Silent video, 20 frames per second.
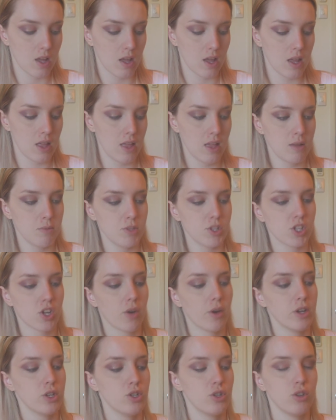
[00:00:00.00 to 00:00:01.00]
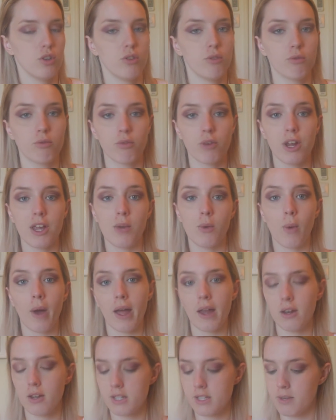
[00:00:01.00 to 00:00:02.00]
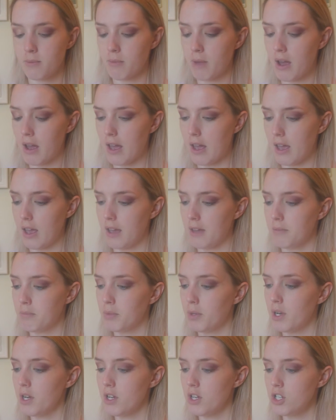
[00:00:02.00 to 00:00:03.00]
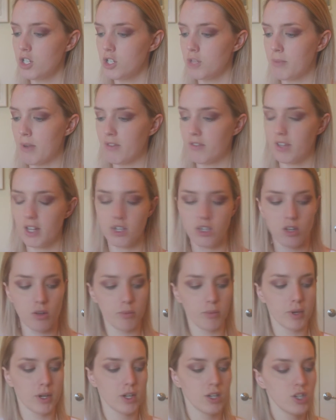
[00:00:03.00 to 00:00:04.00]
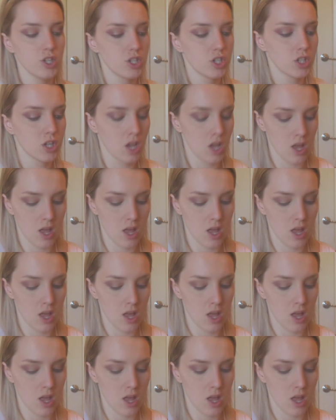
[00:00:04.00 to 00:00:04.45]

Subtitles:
And I'm just going to re-wet my brush, my flat top brush,